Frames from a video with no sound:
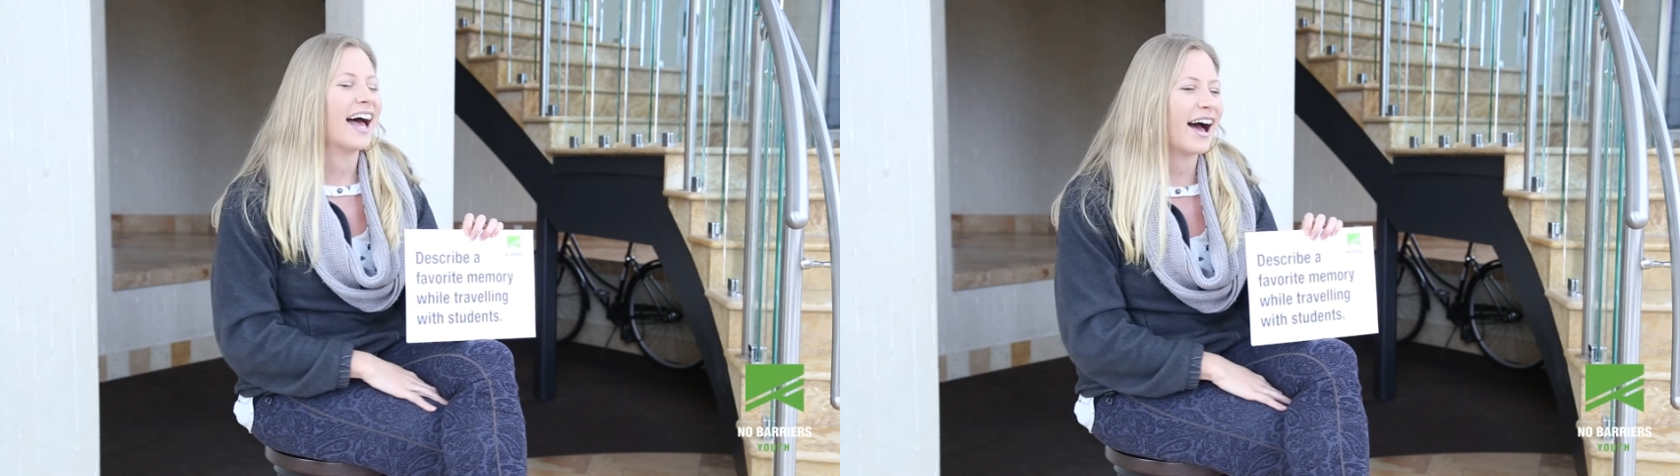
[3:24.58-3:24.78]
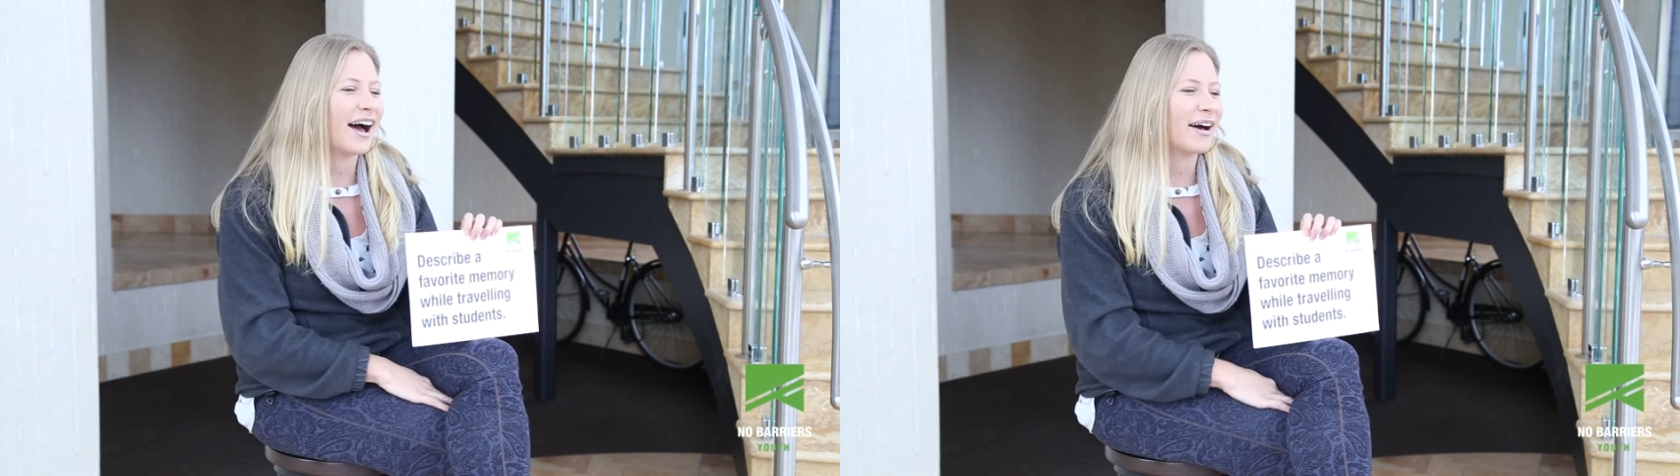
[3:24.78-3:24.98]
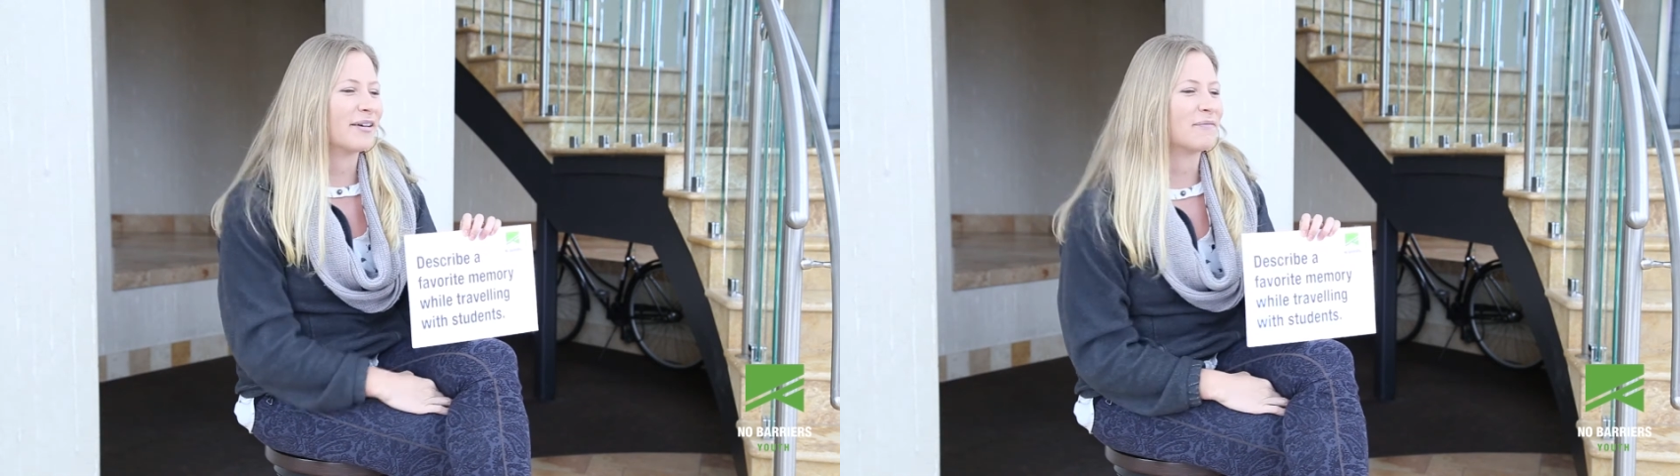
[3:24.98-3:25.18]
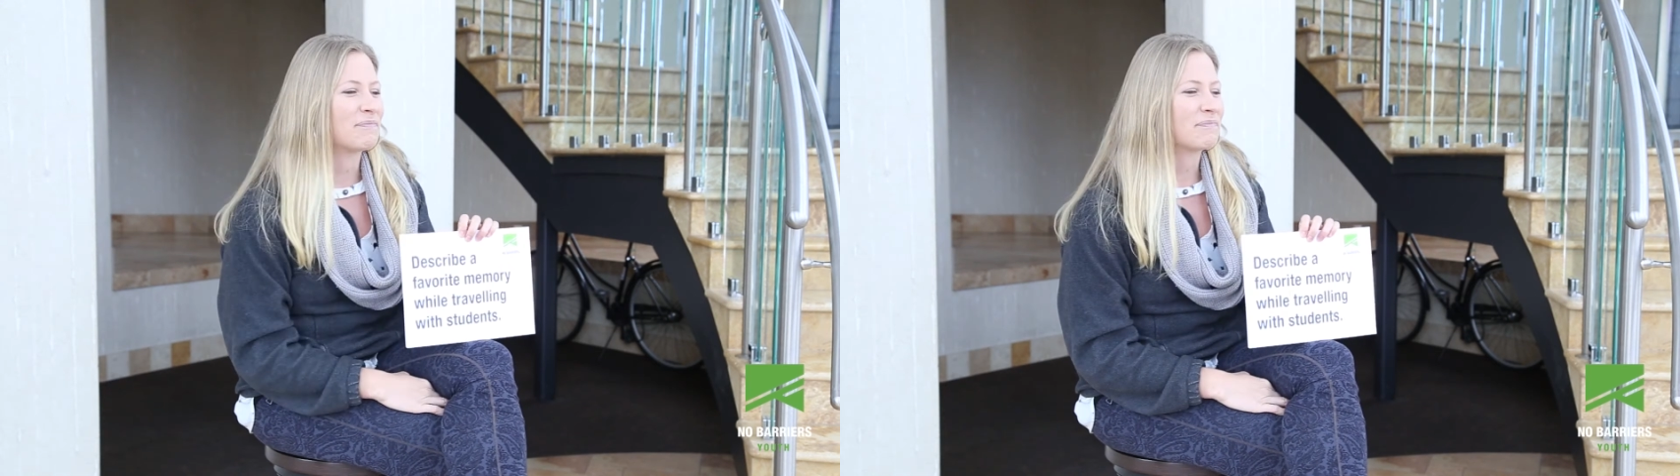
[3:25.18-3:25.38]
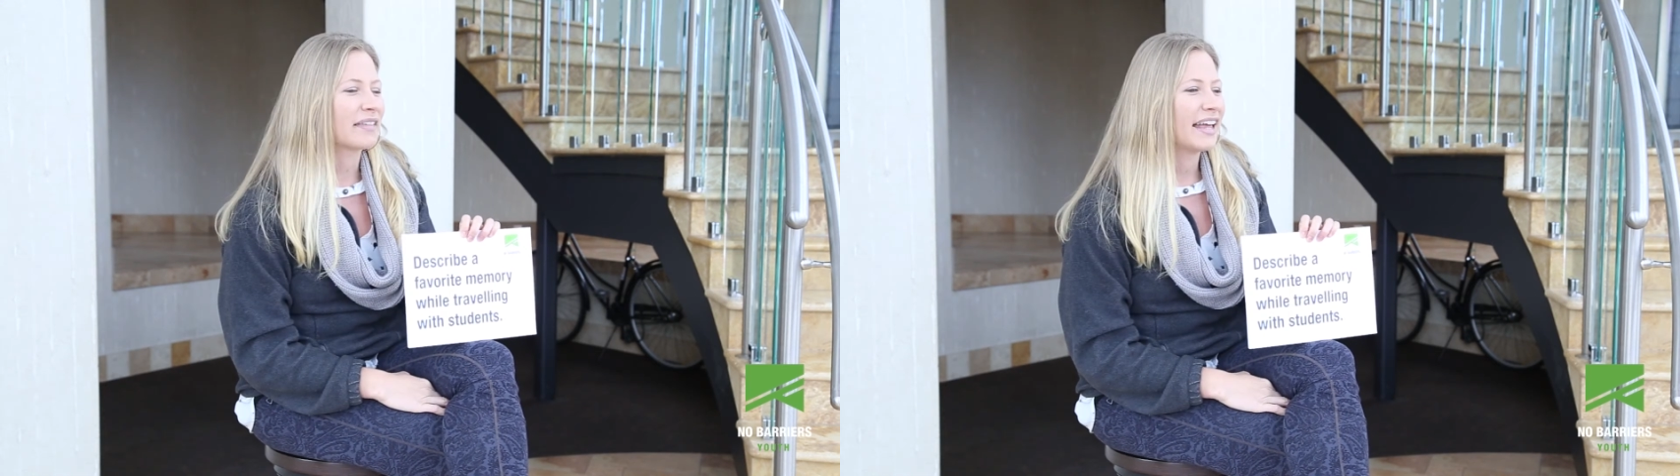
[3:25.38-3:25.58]

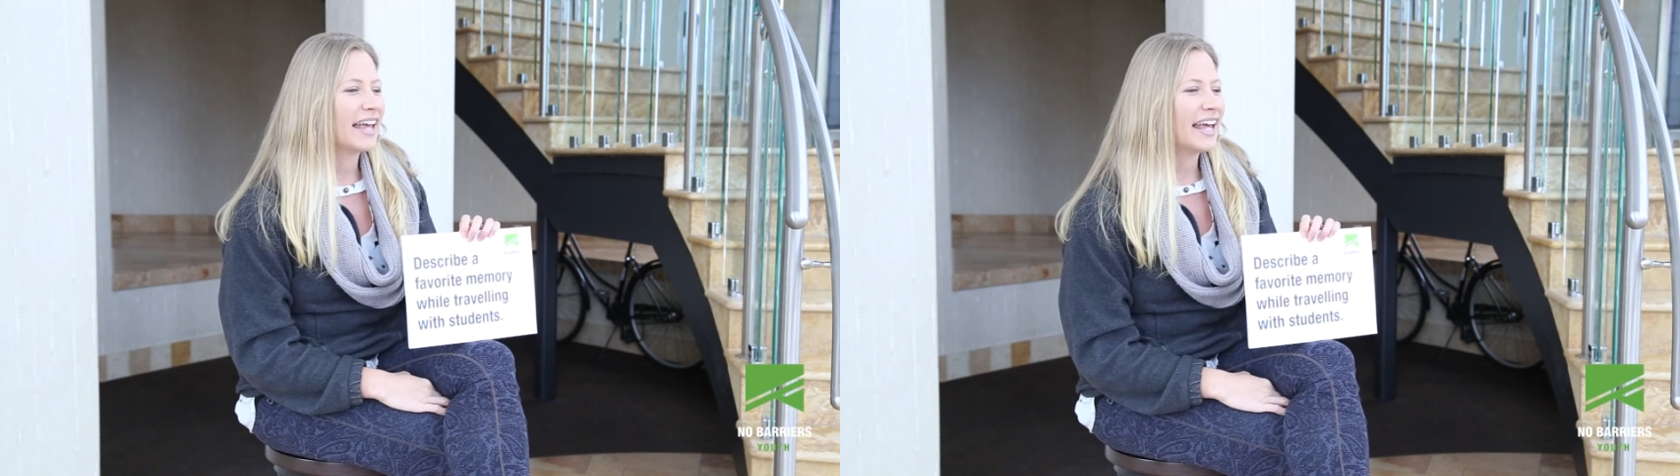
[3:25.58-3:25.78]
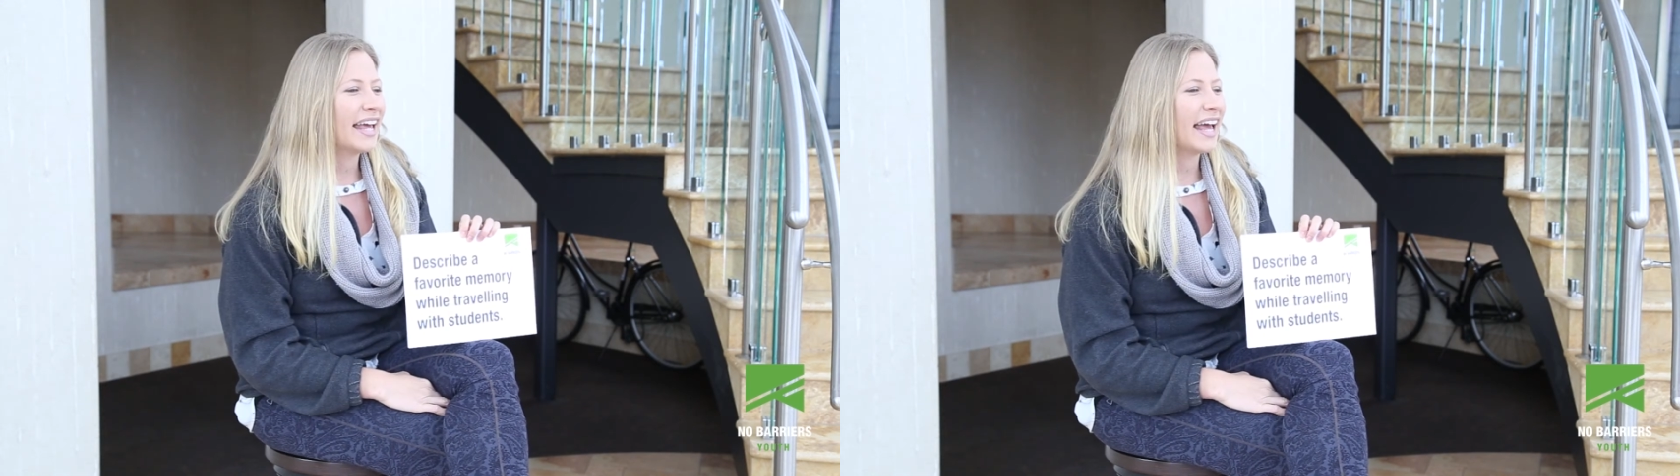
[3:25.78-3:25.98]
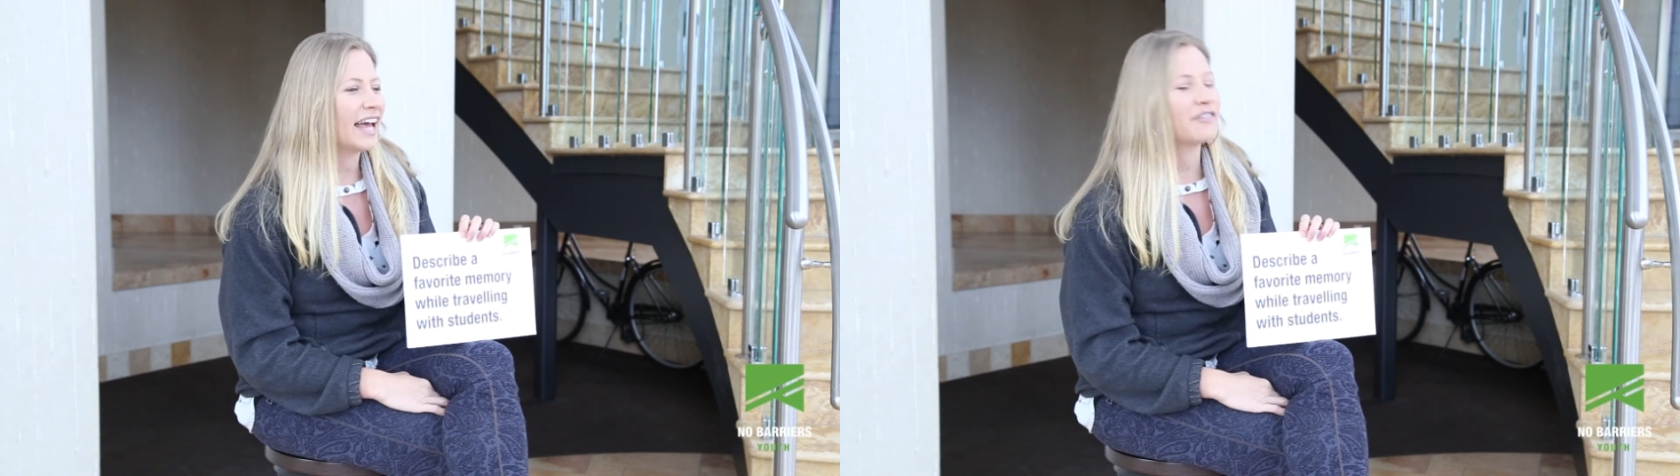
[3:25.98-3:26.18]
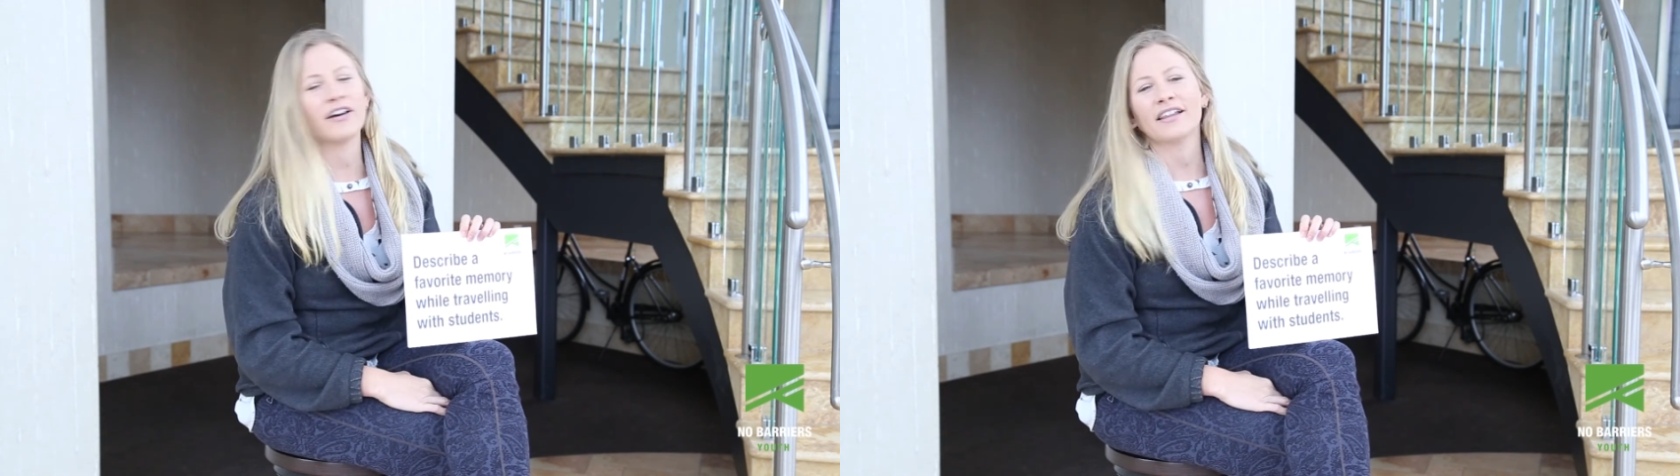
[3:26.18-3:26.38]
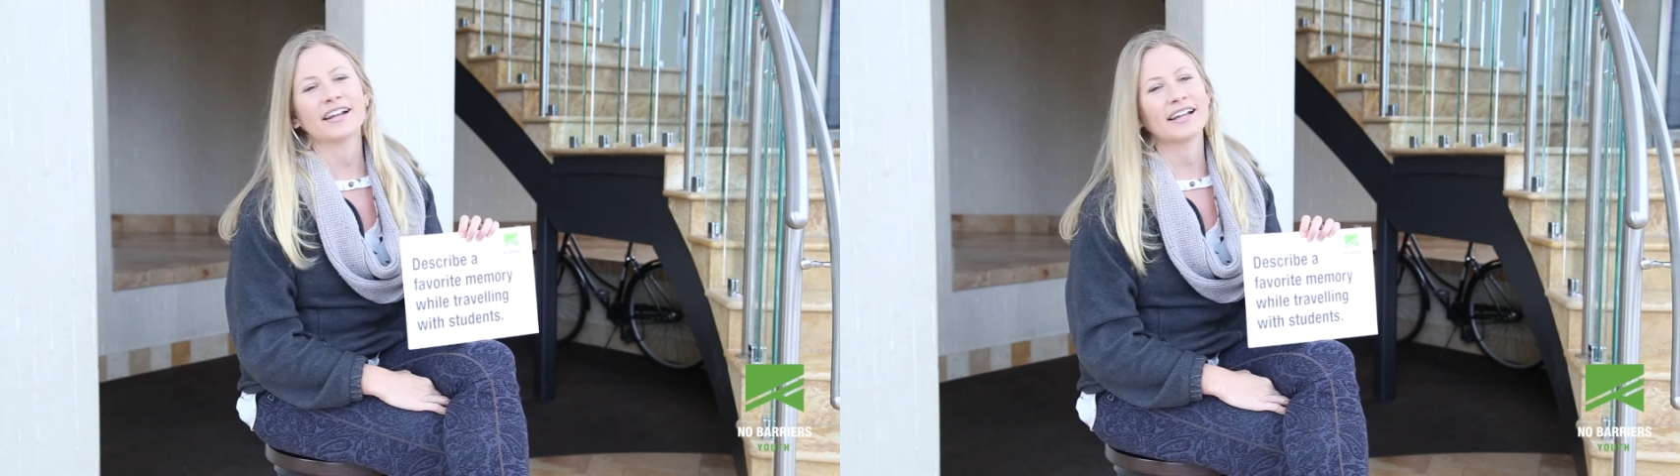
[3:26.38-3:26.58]
Um, I
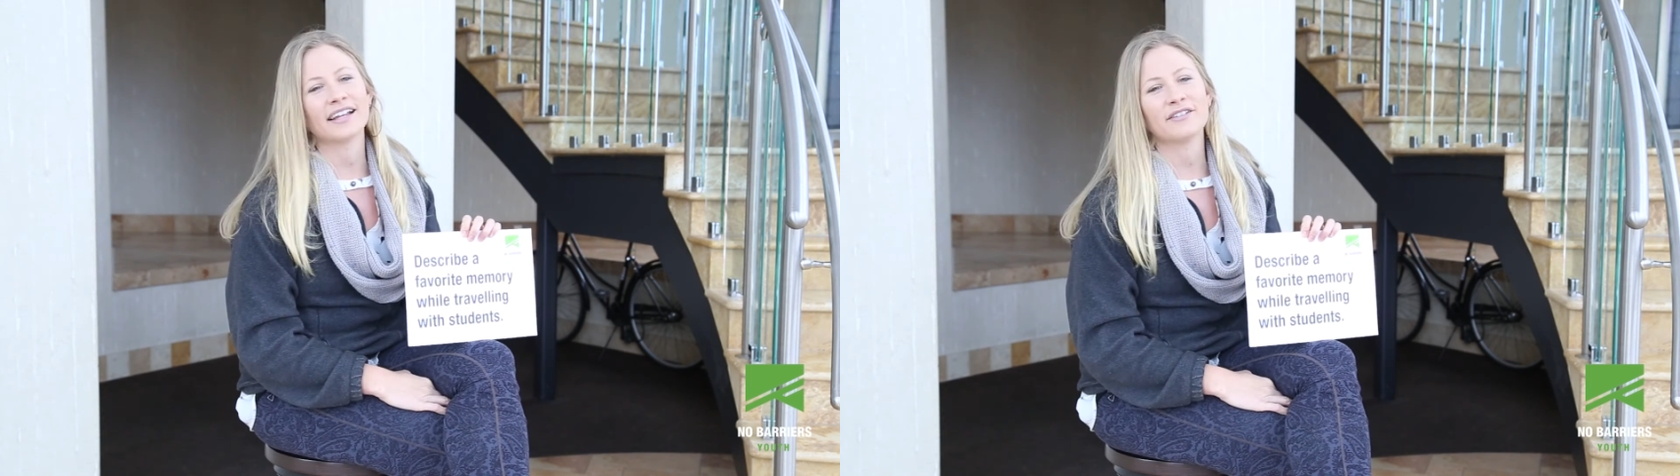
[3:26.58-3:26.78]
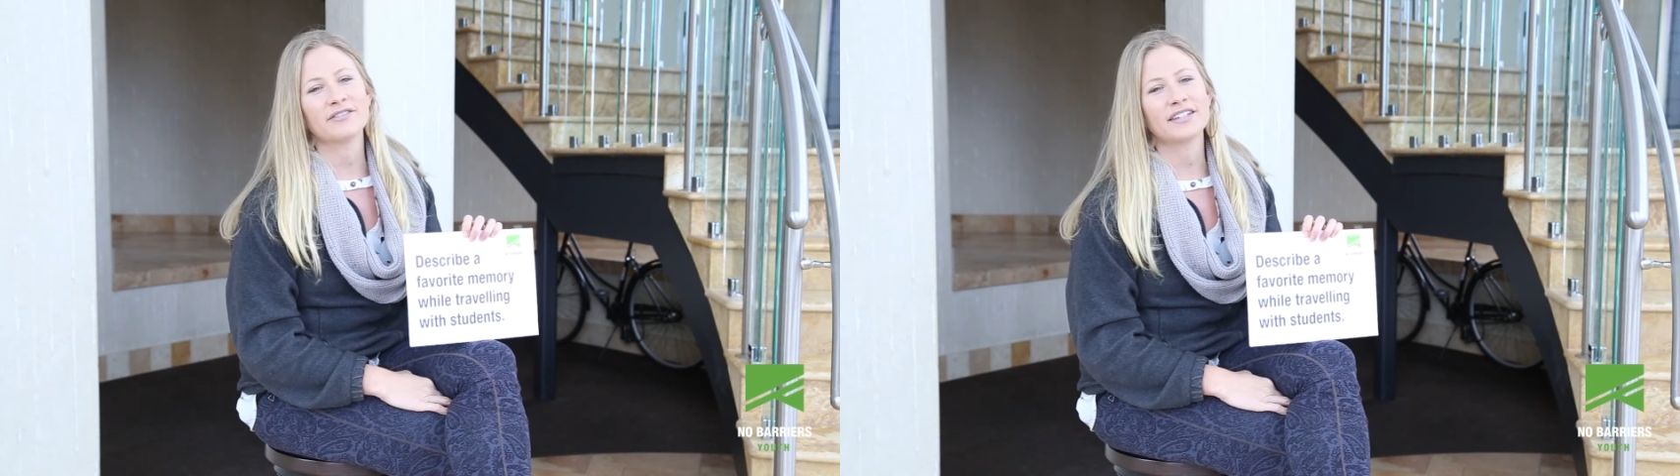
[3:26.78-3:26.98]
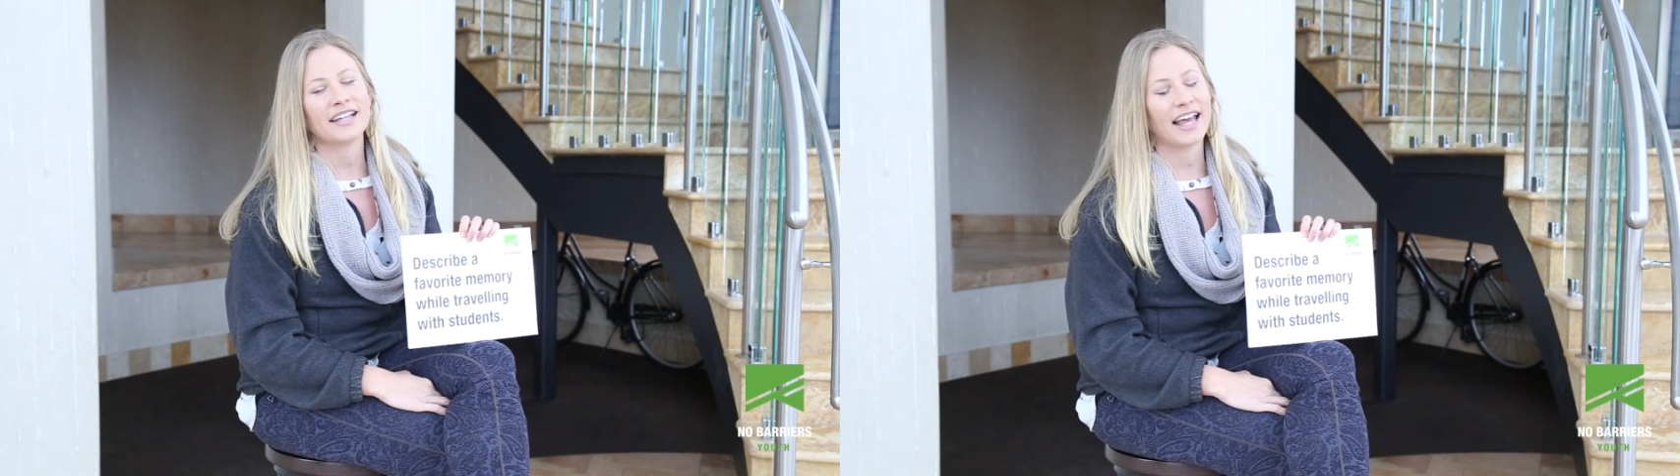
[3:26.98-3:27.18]
felt like a gift.